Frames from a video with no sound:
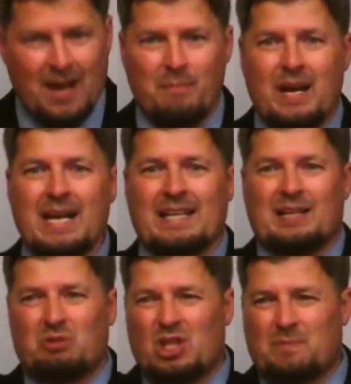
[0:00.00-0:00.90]
meaning that it
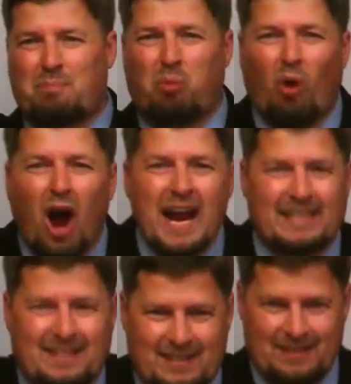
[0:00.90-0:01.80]
was just
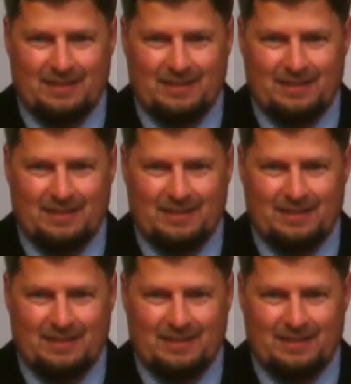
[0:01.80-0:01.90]
bright